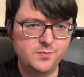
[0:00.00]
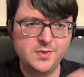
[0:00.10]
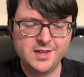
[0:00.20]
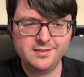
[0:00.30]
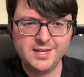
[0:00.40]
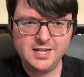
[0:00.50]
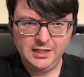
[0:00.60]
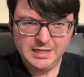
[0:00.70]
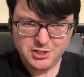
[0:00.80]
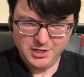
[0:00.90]
the
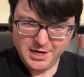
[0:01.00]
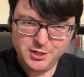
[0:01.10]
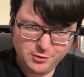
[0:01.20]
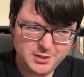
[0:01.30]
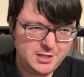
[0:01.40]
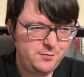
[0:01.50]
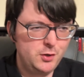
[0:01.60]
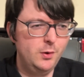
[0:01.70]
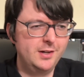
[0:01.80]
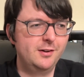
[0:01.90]
collegiate interest, if
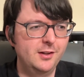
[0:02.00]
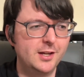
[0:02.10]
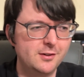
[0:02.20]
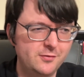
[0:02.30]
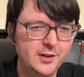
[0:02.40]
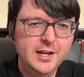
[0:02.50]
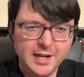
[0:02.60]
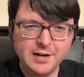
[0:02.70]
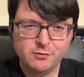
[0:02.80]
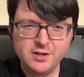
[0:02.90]
you will, of
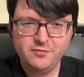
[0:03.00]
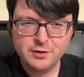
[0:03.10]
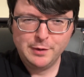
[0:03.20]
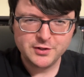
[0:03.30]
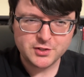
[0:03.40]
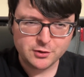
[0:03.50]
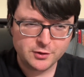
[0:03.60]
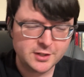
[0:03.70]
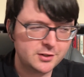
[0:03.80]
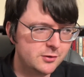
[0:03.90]
every female
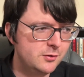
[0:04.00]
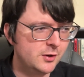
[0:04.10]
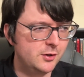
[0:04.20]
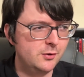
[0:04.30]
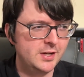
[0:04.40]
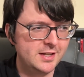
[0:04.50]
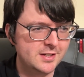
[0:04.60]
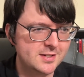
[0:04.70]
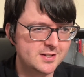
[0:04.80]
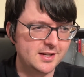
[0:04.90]
student who
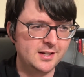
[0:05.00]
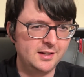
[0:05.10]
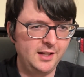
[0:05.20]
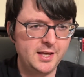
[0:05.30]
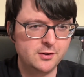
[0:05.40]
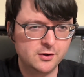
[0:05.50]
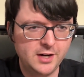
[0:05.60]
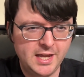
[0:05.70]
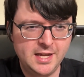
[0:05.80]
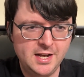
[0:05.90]
is later
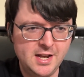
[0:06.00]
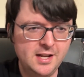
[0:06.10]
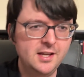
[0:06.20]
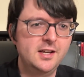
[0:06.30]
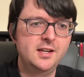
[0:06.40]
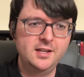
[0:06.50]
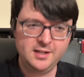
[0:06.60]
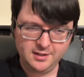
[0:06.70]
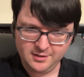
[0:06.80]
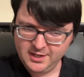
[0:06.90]
in
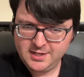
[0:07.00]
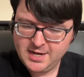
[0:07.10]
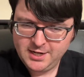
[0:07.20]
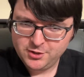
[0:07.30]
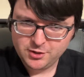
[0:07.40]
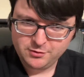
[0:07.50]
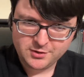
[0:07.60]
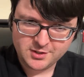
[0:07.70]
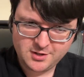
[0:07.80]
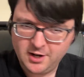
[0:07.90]
Indiana
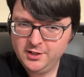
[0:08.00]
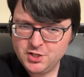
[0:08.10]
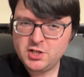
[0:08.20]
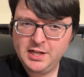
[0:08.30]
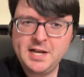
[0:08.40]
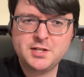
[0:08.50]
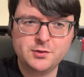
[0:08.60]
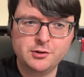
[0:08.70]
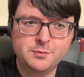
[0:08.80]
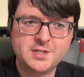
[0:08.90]
Jones's college
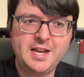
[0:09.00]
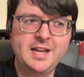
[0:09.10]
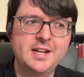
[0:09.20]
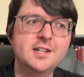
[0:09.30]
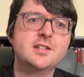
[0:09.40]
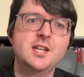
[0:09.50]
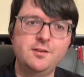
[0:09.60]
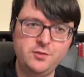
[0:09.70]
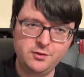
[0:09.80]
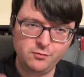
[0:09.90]
classrooms. And
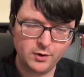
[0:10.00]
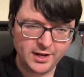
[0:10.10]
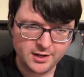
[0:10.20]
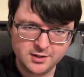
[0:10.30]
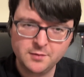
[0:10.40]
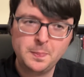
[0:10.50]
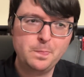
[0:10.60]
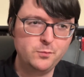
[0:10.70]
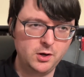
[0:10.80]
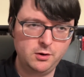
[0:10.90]
if you've read
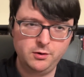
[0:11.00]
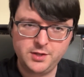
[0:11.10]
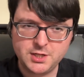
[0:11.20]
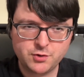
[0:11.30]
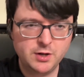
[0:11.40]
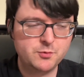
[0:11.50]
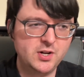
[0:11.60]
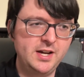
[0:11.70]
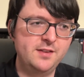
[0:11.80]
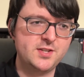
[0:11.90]
all the script
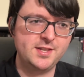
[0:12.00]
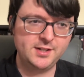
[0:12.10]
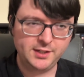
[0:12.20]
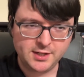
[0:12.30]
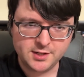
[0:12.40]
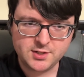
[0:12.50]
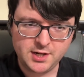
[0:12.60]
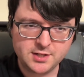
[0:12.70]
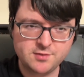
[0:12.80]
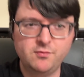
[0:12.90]
drafts and deleted
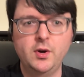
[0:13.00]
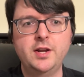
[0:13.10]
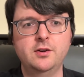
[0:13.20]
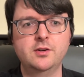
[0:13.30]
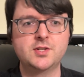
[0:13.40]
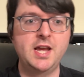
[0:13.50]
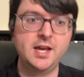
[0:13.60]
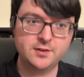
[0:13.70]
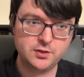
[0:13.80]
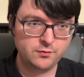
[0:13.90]
scenes of Raiders,
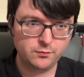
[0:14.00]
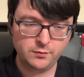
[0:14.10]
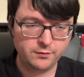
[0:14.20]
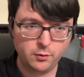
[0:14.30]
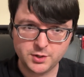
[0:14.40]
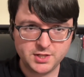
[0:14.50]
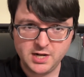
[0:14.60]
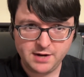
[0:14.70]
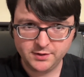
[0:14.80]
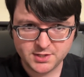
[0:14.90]
and of course the
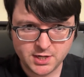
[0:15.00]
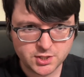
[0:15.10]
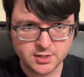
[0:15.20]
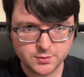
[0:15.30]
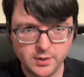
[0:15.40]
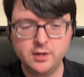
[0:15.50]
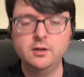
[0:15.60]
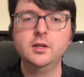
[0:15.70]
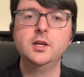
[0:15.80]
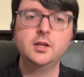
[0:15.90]
novelization as
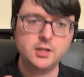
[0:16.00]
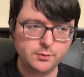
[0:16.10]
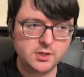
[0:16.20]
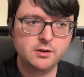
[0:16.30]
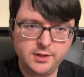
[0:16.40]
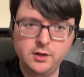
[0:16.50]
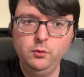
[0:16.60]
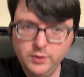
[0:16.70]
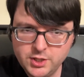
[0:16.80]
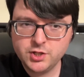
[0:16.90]
well, you would know that
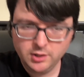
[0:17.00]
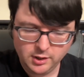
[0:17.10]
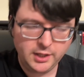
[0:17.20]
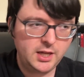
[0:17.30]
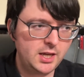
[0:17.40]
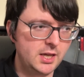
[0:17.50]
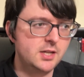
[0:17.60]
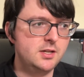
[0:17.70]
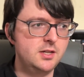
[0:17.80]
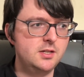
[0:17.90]
originally
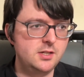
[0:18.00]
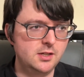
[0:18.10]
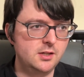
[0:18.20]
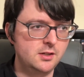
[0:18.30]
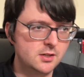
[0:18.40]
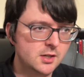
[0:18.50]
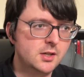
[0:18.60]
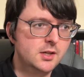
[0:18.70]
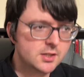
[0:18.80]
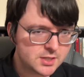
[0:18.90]
Indy did
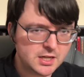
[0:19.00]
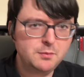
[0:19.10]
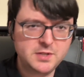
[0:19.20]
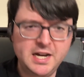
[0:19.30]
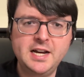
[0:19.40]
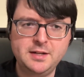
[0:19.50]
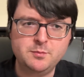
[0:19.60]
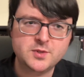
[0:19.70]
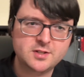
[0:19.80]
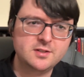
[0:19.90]

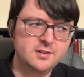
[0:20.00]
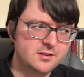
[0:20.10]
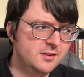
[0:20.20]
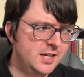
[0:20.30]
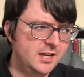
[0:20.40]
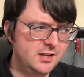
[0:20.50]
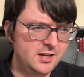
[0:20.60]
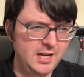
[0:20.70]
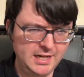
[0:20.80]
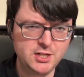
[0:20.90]
sometimes
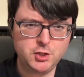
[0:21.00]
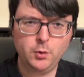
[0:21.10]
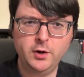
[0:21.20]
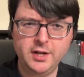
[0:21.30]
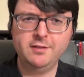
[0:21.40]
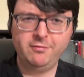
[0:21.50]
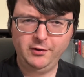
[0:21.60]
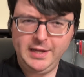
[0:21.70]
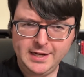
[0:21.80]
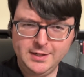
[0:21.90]
enjoy
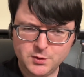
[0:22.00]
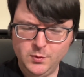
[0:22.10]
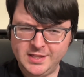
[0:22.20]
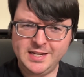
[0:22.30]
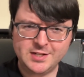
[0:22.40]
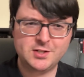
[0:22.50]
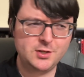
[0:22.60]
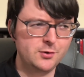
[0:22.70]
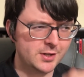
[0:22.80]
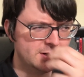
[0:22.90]
flings with his
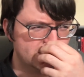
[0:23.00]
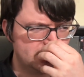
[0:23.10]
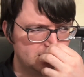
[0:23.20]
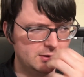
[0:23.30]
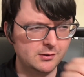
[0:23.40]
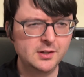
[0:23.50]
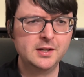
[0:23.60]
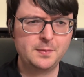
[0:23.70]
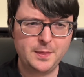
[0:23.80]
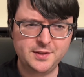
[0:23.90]
students. So
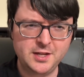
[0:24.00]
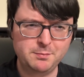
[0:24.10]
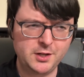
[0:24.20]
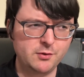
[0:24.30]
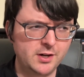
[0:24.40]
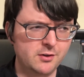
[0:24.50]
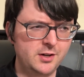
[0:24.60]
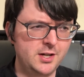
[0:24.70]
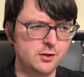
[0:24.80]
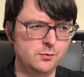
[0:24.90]
I think MacGregor
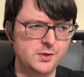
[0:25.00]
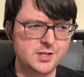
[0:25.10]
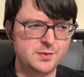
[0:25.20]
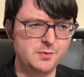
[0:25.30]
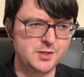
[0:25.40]
here was